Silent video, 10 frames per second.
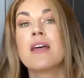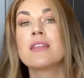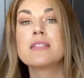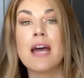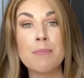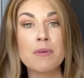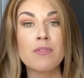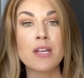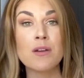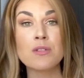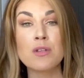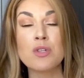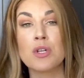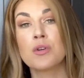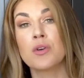The type of videos you
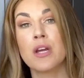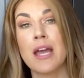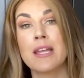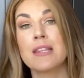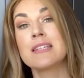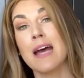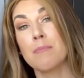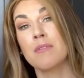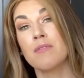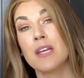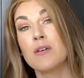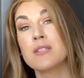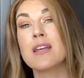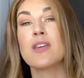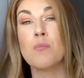should create, the type of
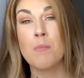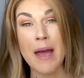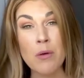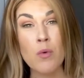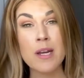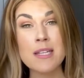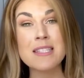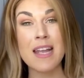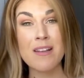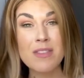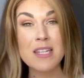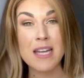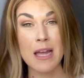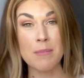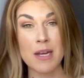videos that you might want to save the
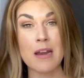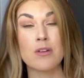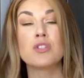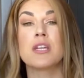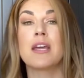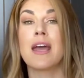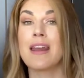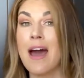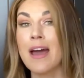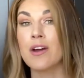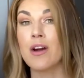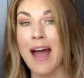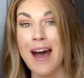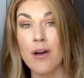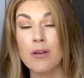time and energy and hire
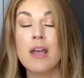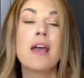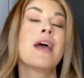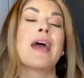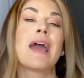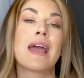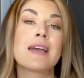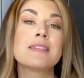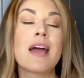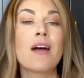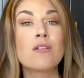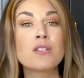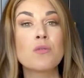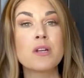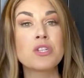out. And I
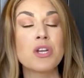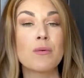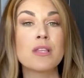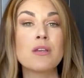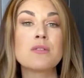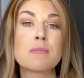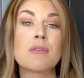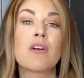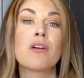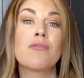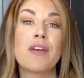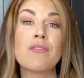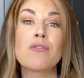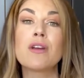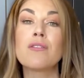also want to share with you some of our
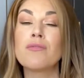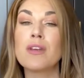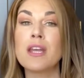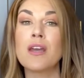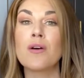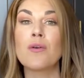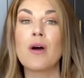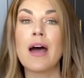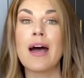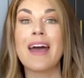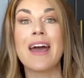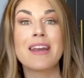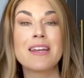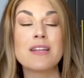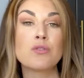favorite video
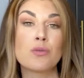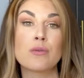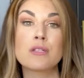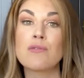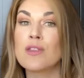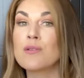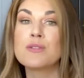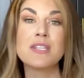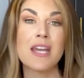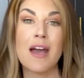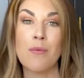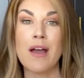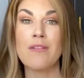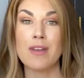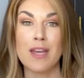editing tools for those
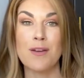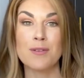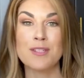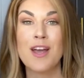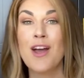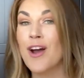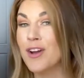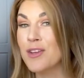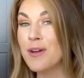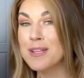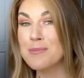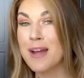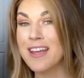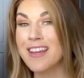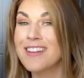DIY videos. Are you guys
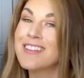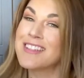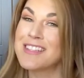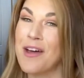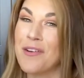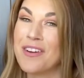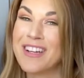ready? Let's go.